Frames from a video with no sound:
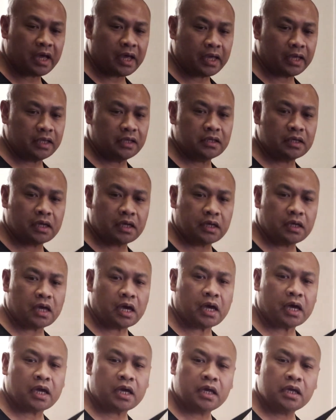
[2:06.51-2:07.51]
I
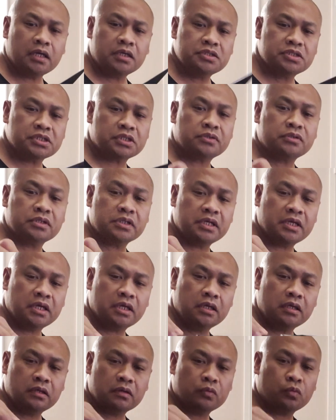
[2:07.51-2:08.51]

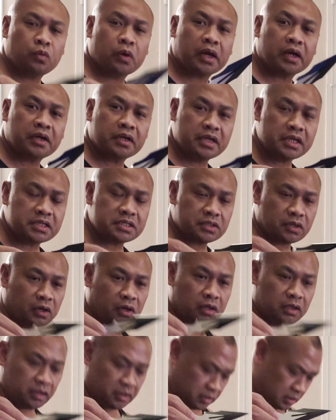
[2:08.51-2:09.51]
generally wear this
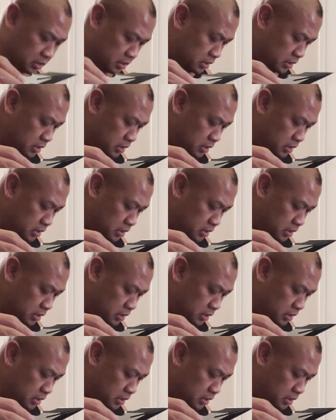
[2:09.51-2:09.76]
on